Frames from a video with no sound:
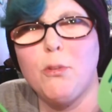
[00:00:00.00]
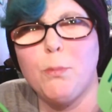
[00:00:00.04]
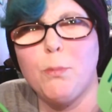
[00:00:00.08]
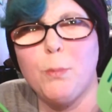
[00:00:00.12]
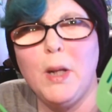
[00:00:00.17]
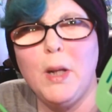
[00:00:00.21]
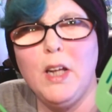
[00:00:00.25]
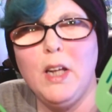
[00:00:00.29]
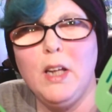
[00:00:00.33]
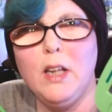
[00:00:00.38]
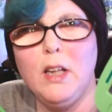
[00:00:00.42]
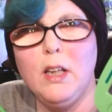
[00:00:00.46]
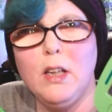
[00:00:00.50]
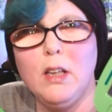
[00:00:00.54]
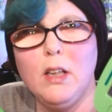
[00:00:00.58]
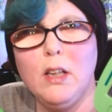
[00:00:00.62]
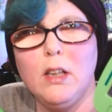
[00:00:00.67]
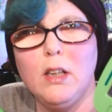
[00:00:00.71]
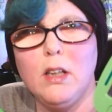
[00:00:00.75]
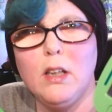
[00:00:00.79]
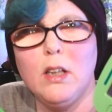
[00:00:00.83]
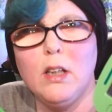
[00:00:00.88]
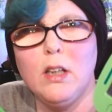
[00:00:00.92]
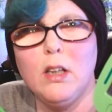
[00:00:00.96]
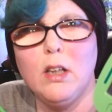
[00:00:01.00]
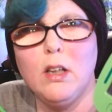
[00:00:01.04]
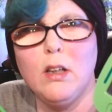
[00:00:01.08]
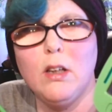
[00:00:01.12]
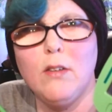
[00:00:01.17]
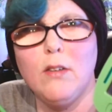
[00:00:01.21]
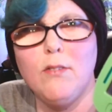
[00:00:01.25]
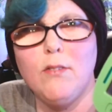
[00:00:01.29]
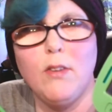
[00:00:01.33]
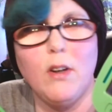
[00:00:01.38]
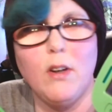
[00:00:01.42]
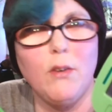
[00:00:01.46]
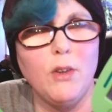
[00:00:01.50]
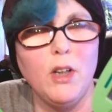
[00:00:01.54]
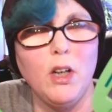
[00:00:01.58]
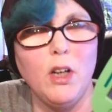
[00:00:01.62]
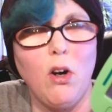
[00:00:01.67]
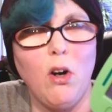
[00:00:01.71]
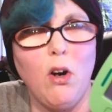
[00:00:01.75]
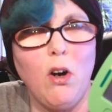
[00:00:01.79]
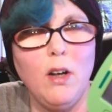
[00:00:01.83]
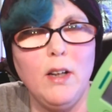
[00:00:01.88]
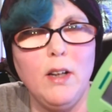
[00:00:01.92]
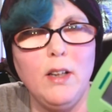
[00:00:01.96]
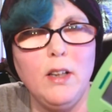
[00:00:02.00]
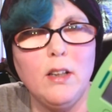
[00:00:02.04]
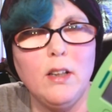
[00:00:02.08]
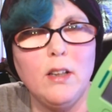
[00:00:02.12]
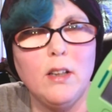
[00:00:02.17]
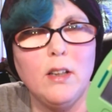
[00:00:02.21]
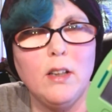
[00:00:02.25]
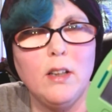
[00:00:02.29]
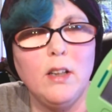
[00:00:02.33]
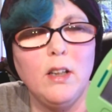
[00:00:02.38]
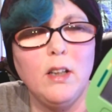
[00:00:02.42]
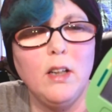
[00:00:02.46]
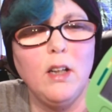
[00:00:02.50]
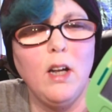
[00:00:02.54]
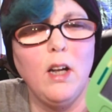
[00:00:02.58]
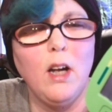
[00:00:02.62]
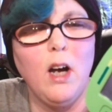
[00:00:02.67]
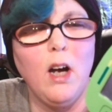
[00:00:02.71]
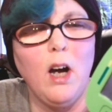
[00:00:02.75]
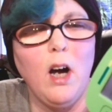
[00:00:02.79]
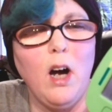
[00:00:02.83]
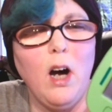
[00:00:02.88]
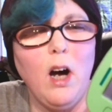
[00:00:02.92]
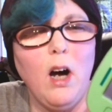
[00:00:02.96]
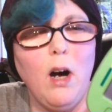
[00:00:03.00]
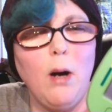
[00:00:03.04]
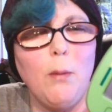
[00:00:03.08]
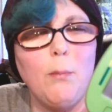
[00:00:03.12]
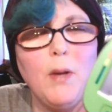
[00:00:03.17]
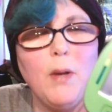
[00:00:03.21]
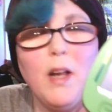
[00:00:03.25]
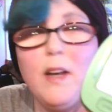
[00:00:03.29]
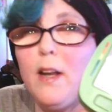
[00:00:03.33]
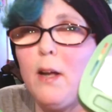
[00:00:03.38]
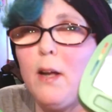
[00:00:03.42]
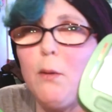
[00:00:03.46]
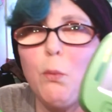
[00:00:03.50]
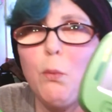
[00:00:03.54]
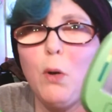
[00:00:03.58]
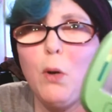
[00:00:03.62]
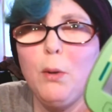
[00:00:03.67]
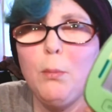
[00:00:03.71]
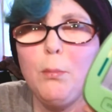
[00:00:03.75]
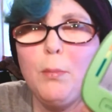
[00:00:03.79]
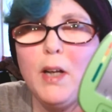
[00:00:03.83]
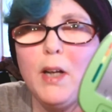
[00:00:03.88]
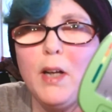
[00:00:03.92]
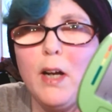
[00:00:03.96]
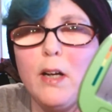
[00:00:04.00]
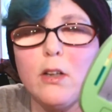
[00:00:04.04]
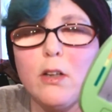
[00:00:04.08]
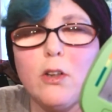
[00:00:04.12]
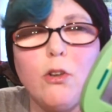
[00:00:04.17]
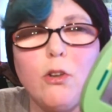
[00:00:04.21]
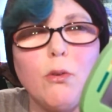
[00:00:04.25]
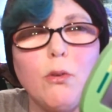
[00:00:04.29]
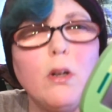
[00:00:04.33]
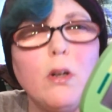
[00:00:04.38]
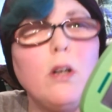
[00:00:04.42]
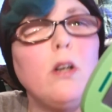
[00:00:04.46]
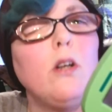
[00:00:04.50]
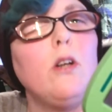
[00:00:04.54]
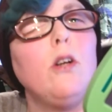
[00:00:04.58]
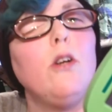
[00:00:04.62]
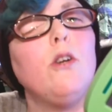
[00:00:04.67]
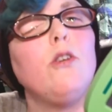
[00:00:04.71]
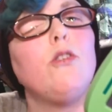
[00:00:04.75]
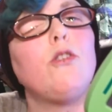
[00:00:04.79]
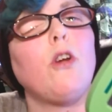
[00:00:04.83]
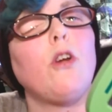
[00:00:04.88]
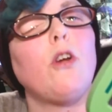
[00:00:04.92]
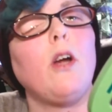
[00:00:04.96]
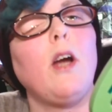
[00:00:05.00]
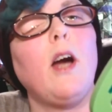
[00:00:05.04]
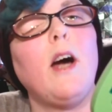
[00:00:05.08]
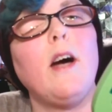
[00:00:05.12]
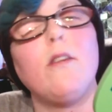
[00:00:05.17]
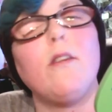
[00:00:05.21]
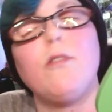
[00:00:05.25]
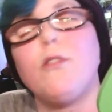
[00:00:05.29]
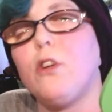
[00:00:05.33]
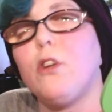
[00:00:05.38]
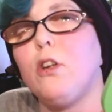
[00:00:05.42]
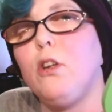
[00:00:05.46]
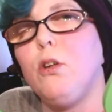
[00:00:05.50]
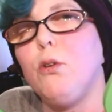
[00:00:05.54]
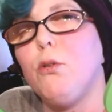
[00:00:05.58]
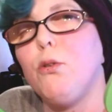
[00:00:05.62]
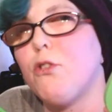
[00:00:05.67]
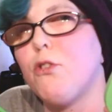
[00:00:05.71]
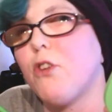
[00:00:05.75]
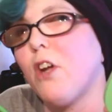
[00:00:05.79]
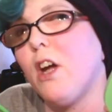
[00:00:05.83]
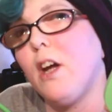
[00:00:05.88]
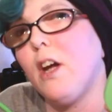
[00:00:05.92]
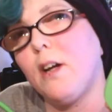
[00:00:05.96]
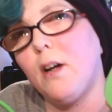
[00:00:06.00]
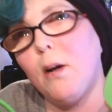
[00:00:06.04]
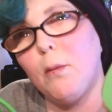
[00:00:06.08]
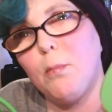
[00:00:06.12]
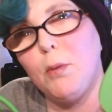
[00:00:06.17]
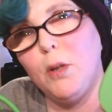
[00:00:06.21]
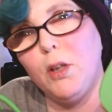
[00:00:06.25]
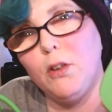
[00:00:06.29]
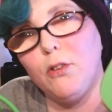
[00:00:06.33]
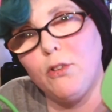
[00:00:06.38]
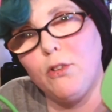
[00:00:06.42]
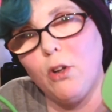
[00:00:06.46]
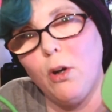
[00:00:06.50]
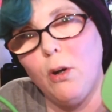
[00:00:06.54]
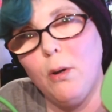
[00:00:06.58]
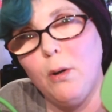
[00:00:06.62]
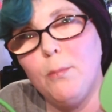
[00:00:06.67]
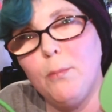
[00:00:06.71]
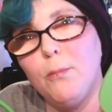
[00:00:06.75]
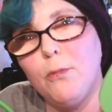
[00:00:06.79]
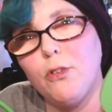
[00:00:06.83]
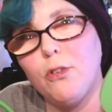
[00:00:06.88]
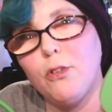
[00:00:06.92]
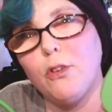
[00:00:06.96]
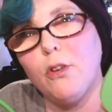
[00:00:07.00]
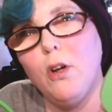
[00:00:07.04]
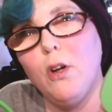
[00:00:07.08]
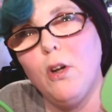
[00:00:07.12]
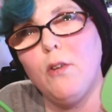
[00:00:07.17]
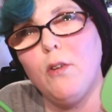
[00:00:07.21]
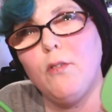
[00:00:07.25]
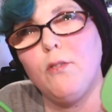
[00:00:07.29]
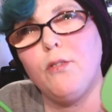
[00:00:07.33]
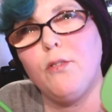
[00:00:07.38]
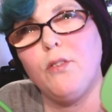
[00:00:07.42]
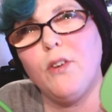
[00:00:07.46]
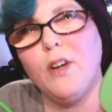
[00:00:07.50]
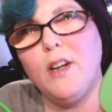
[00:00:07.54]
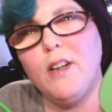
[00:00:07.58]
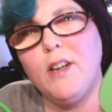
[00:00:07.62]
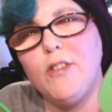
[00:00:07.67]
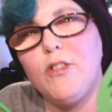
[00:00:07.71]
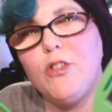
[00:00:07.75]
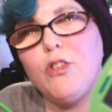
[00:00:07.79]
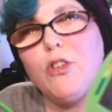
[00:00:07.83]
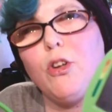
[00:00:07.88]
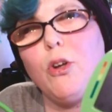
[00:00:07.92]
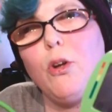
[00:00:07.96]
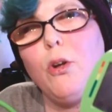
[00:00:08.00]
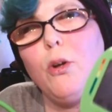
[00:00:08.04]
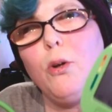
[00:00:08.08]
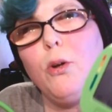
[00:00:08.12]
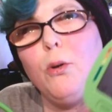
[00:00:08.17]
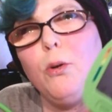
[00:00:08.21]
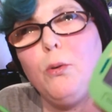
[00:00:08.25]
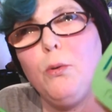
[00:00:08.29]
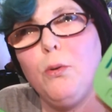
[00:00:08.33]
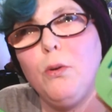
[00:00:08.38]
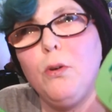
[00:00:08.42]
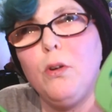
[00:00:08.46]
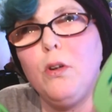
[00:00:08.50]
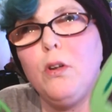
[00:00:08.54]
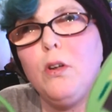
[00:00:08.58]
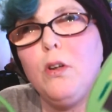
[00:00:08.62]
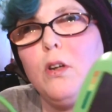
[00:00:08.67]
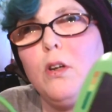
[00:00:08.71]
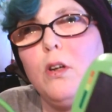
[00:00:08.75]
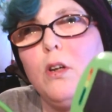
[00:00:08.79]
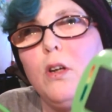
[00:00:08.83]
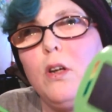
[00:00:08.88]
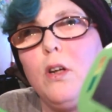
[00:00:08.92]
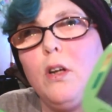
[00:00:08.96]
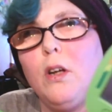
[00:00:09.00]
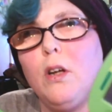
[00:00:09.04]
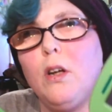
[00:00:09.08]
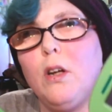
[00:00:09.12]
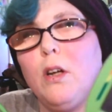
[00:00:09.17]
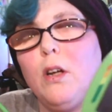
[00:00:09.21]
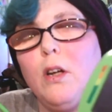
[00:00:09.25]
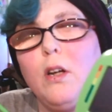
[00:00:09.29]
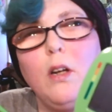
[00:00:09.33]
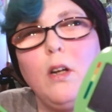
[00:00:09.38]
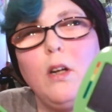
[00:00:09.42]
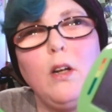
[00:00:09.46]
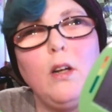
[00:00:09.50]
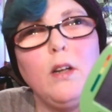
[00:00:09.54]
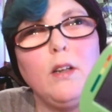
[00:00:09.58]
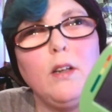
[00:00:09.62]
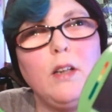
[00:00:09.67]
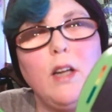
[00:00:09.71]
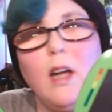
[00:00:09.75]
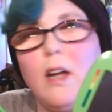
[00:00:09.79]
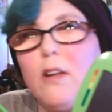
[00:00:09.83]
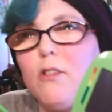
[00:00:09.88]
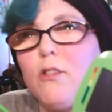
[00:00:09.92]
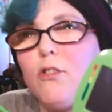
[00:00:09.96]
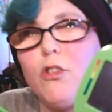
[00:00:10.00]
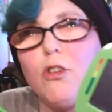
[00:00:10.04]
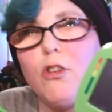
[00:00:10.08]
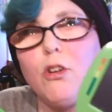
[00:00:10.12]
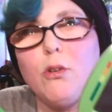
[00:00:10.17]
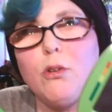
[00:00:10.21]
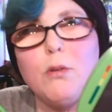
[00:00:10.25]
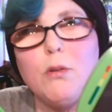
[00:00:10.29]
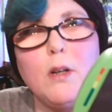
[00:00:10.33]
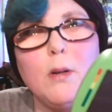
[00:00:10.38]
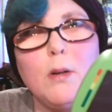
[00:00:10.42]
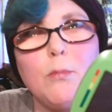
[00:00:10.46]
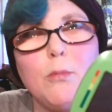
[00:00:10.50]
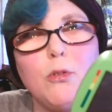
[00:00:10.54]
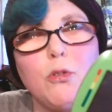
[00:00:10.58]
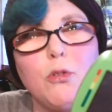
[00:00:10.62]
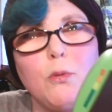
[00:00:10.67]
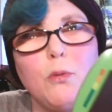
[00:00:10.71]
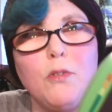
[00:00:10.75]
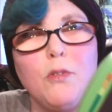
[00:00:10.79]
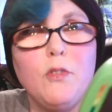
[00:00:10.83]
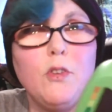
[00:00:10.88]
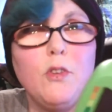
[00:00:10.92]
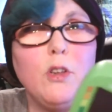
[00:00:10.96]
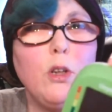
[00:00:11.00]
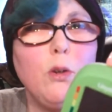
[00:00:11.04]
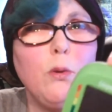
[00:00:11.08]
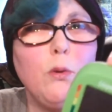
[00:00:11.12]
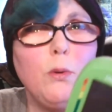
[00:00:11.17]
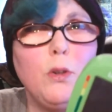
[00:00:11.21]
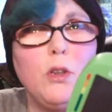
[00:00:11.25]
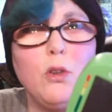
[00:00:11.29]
be very high, and they won't be accurate. So you have to use it a couple of times for it to get to grips with you and